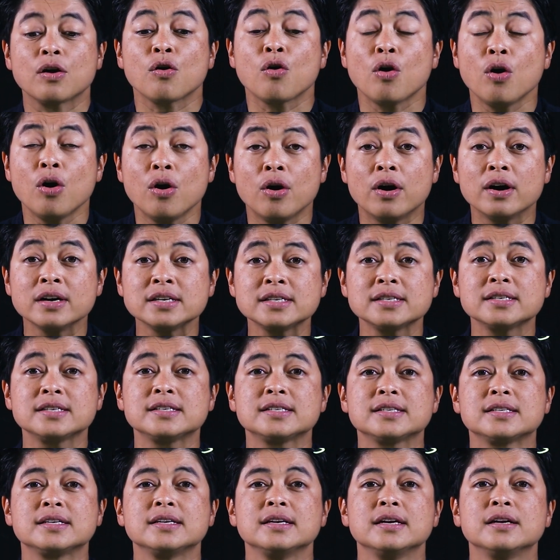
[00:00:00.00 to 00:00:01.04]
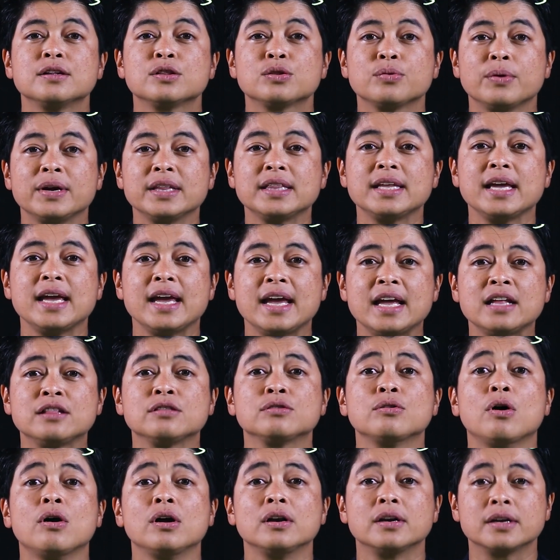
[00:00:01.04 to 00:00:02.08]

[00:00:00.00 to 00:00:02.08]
costs $28.